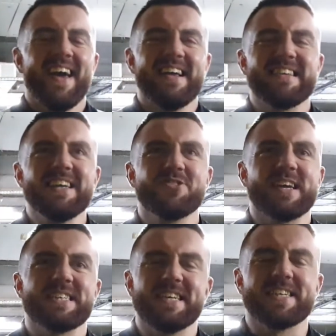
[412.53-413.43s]
It's
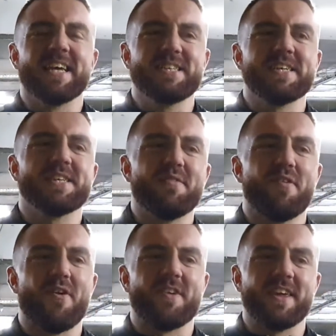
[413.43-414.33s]
interesting to say
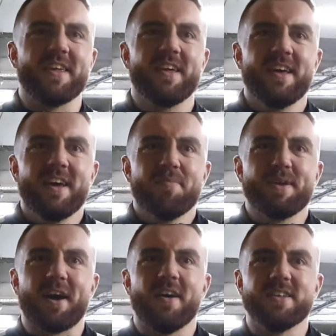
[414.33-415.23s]
60-40,
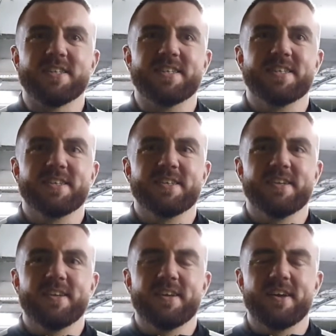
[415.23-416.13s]
because
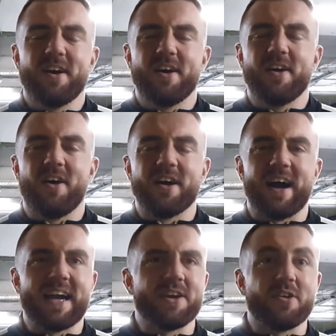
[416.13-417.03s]

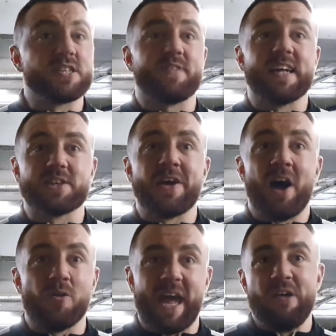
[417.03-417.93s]
any Irish fans I
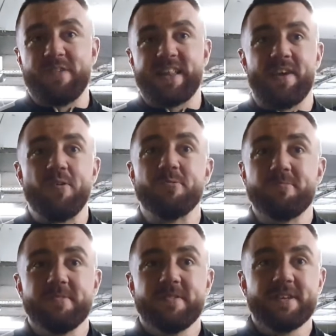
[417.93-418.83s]
know count by two,
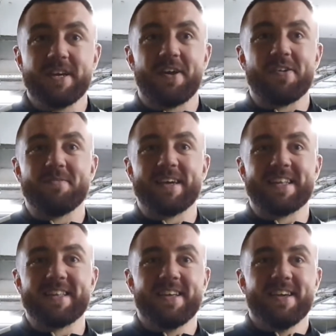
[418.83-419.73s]
you know what I
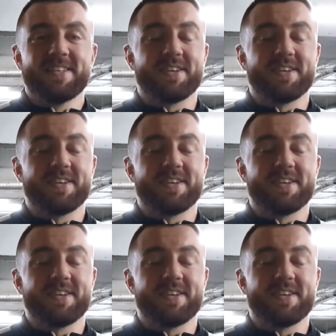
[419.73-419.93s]
mean? Mm-hmm.